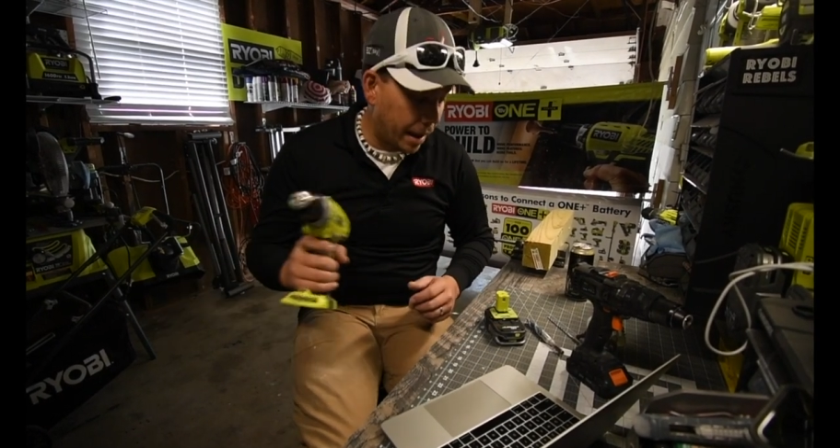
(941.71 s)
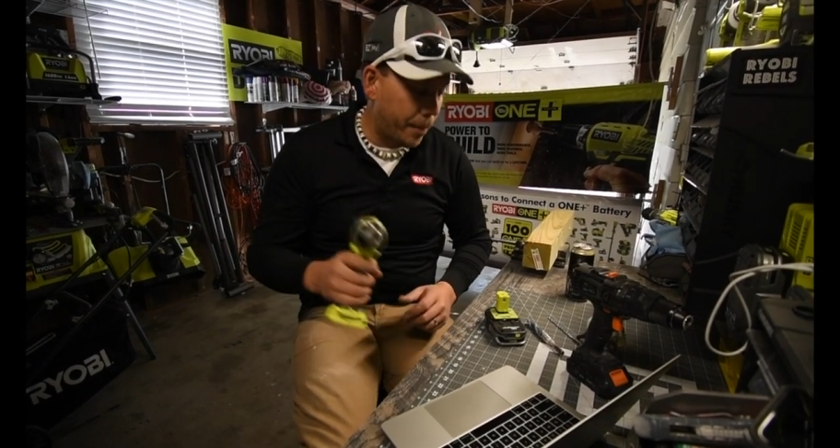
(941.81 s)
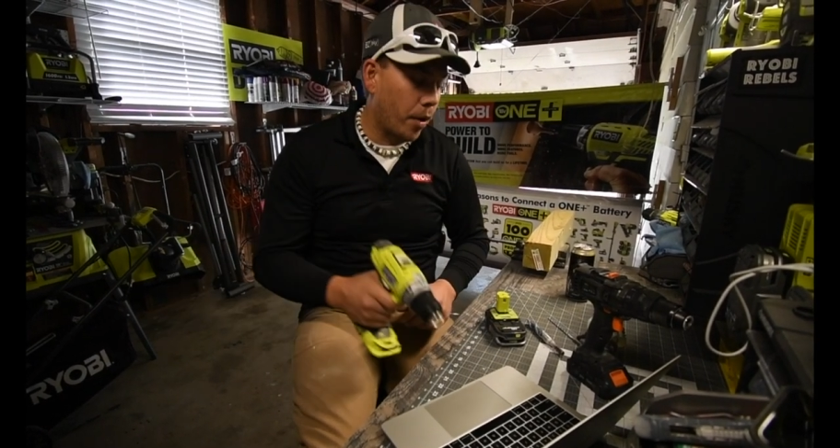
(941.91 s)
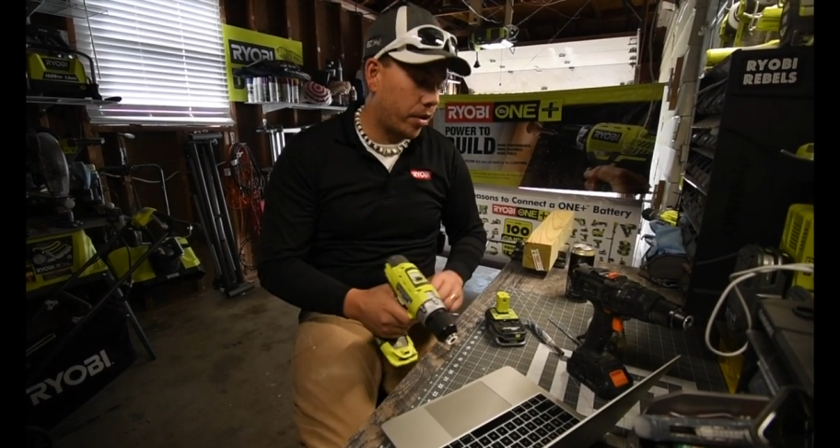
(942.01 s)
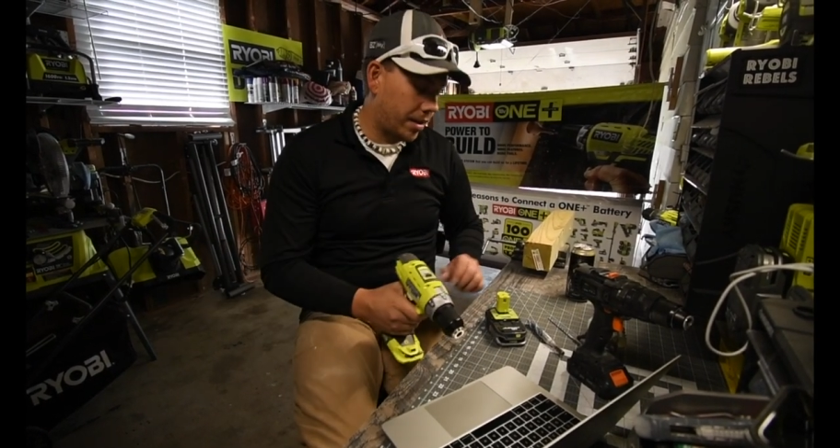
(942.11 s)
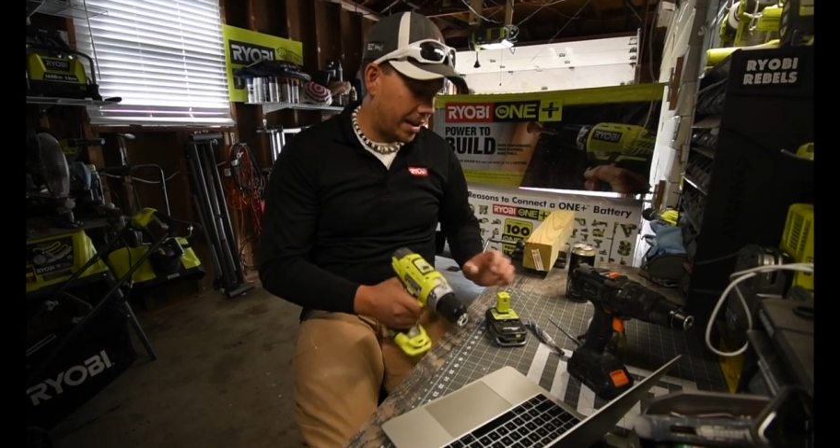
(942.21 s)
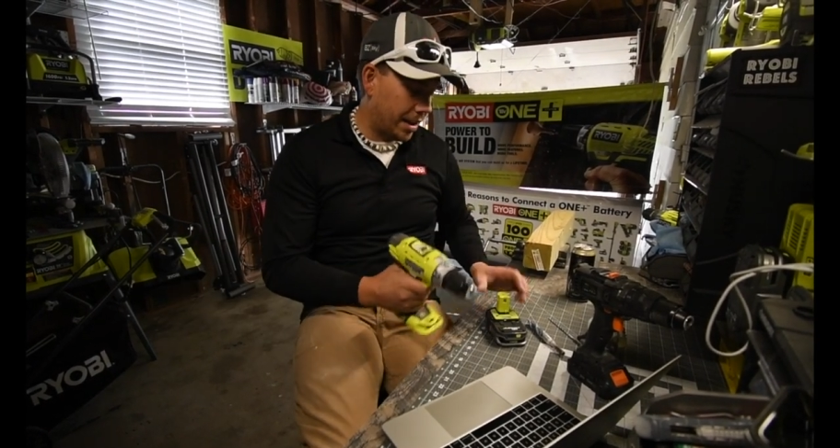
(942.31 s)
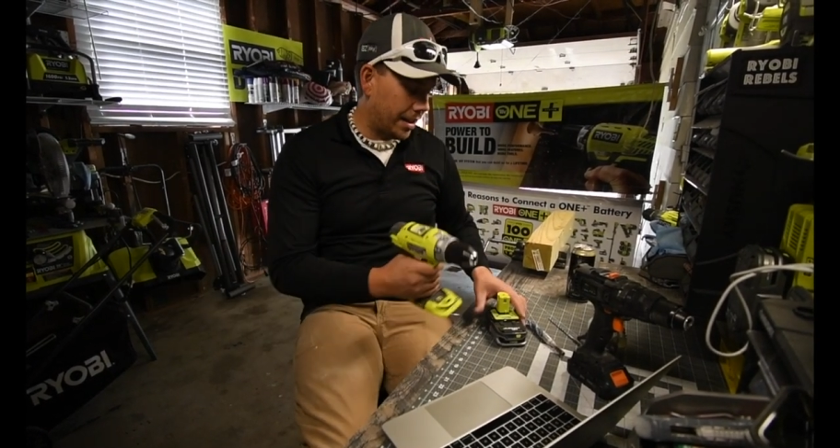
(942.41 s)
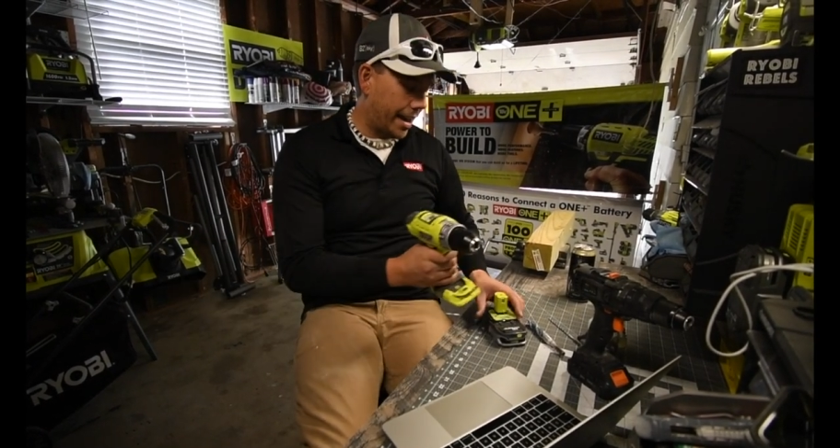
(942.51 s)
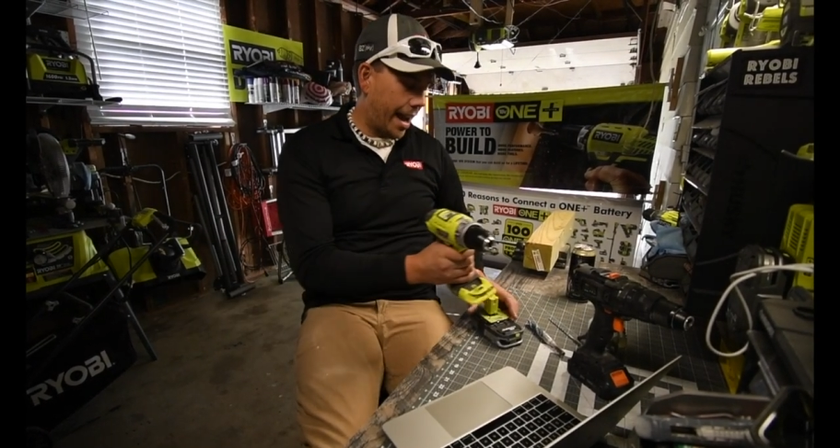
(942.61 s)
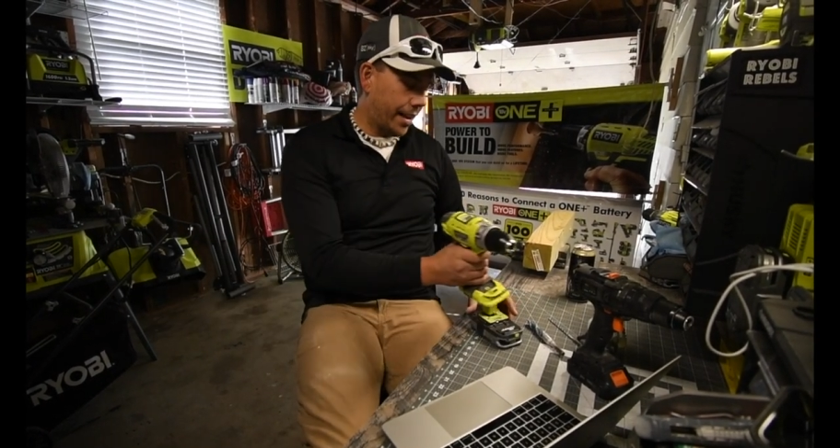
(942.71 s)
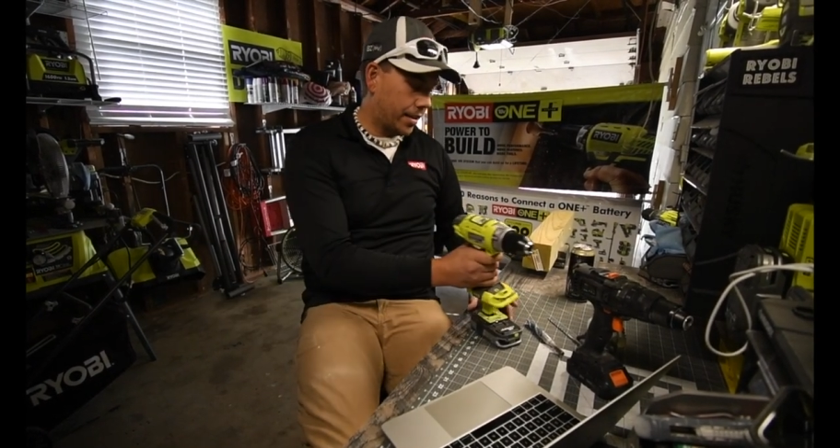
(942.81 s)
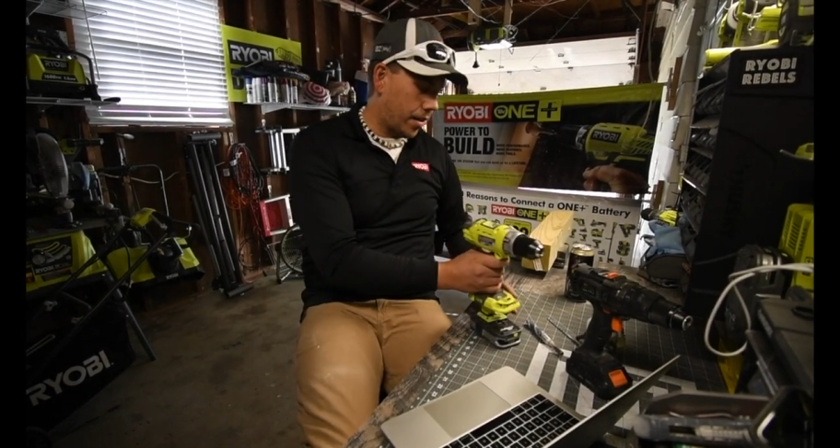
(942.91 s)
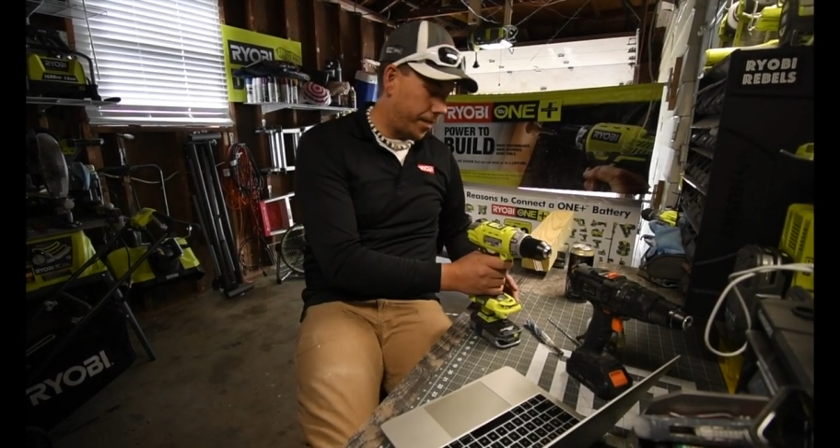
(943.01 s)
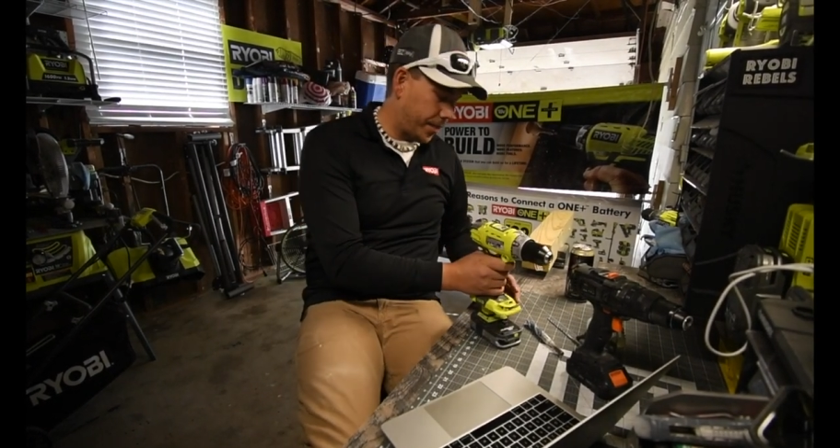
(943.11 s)
They both did the
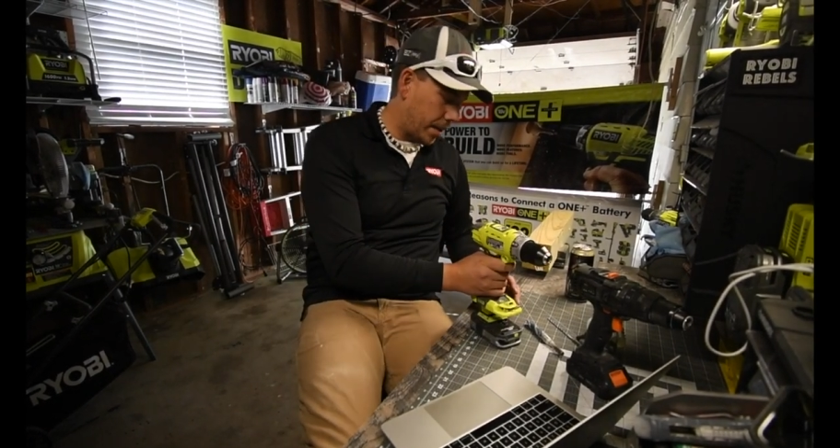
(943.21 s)
task